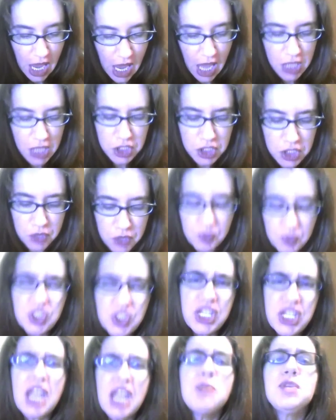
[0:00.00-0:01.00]
and
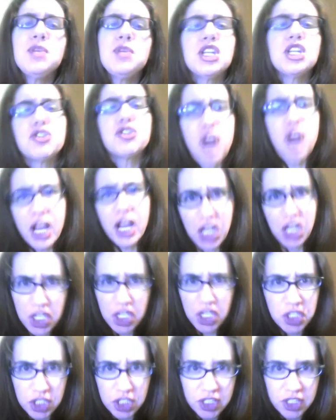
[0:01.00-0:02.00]
tame ye
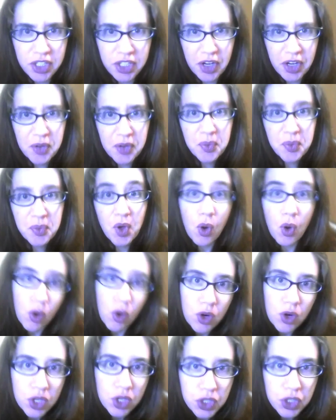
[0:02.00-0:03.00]
dragon,"
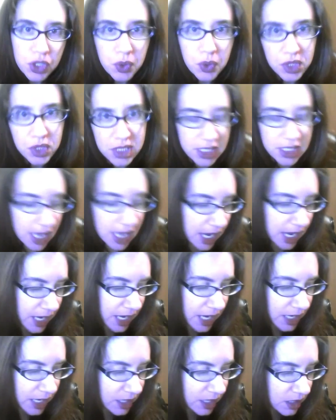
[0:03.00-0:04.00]
or you could
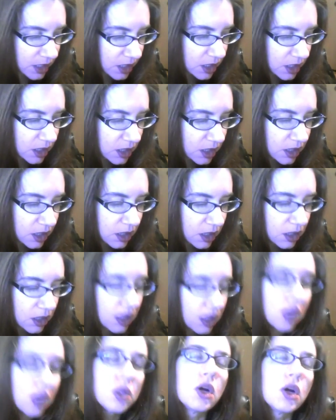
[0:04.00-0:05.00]
say,
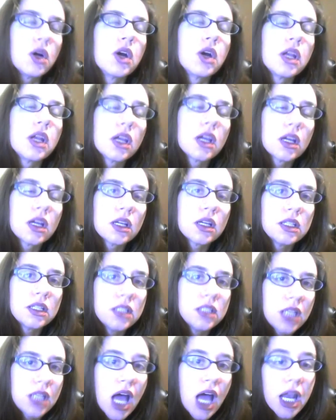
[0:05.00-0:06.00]
"Oh Lord,
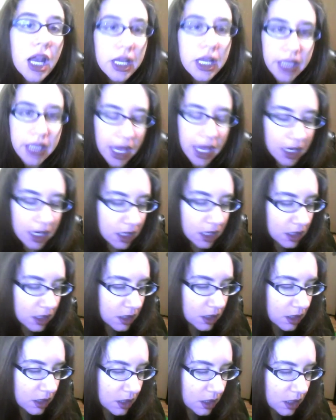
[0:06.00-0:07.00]
not again.
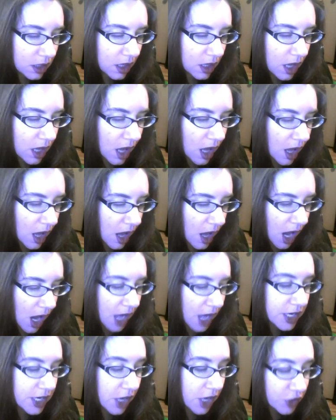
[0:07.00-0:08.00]

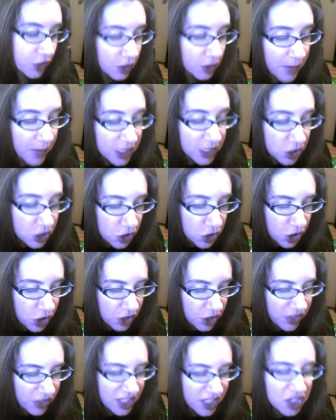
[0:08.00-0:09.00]
Another
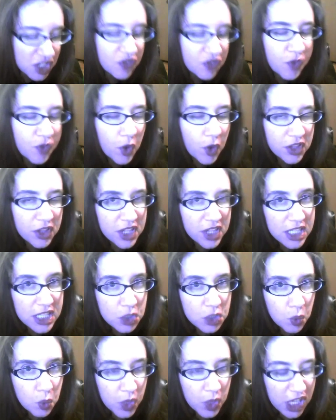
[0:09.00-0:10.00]
messenger? That's the fourth
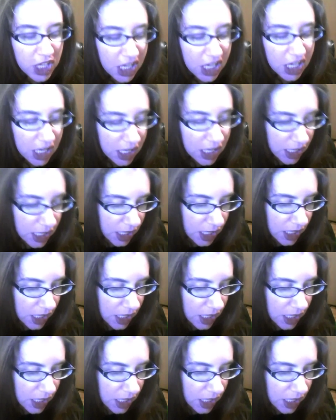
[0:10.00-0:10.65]
this week.